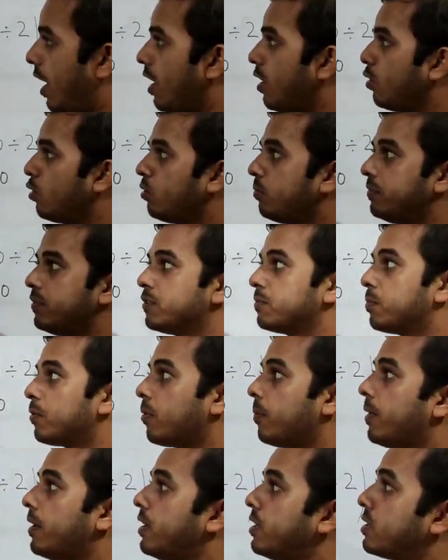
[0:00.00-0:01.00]
I hope this
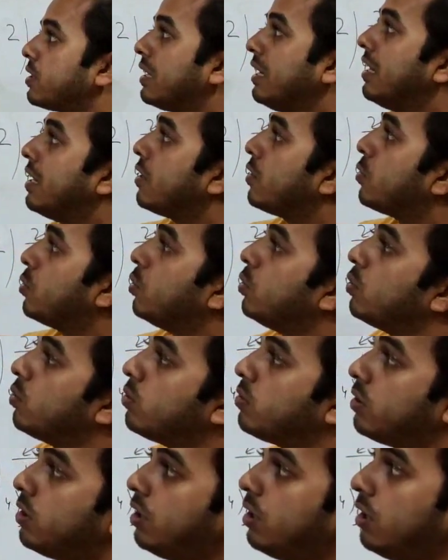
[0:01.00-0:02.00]
property is clear to you.